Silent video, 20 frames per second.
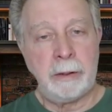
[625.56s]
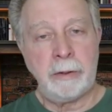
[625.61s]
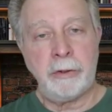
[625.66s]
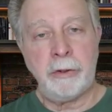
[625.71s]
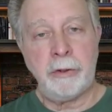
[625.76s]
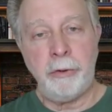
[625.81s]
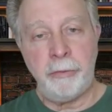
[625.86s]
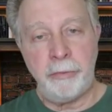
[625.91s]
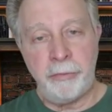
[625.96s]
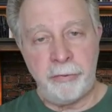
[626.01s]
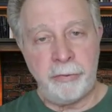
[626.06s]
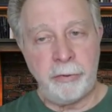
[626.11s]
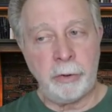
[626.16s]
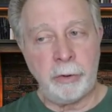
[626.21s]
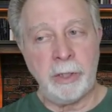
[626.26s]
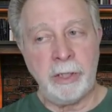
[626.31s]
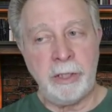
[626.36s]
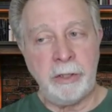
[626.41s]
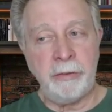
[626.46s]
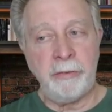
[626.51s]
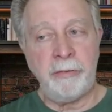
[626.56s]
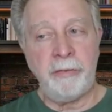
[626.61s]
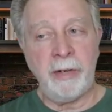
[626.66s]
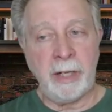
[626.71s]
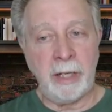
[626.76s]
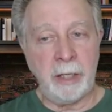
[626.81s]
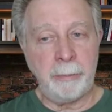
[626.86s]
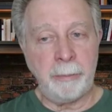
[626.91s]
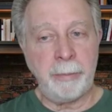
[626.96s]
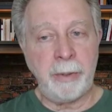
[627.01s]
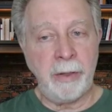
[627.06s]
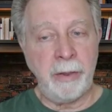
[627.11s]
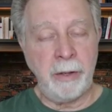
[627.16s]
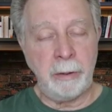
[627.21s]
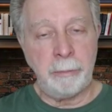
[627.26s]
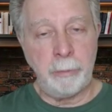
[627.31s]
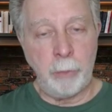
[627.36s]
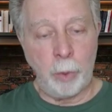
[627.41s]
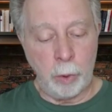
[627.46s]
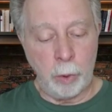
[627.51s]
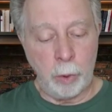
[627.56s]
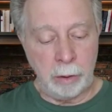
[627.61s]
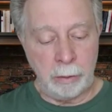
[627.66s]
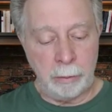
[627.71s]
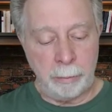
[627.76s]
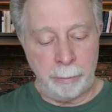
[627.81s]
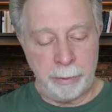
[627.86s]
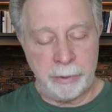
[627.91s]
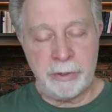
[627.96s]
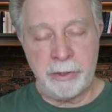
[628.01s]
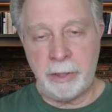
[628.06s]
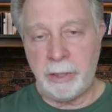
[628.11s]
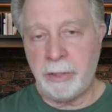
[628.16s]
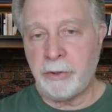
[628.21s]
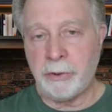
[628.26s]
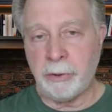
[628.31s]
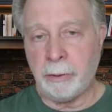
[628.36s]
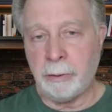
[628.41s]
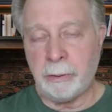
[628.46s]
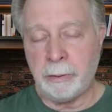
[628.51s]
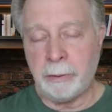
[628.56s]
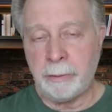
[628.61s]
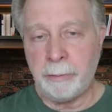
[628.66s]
to fully develop their moral potential.